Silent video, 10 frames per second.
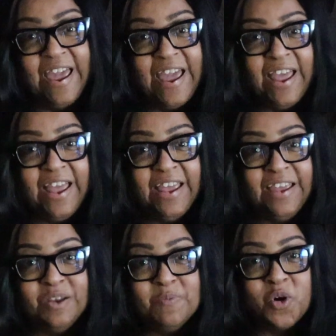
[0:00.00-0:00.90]

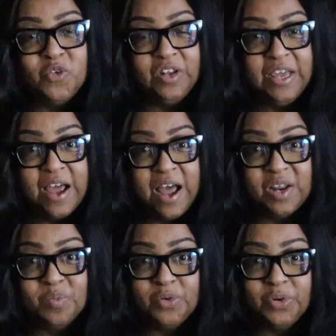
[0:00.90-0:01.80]
And both Leon
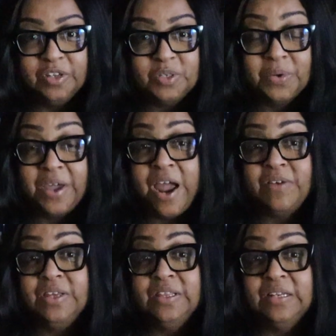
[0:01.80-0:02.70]
and Brutus will
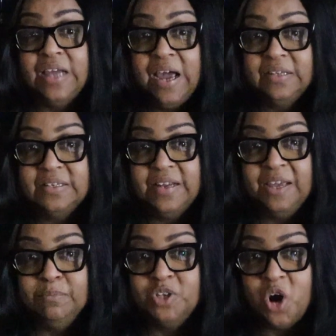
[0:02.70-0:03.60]
carry the last
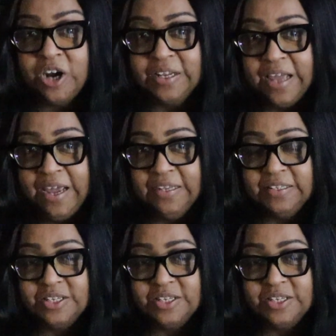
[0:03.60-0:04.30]
name, Dark Light.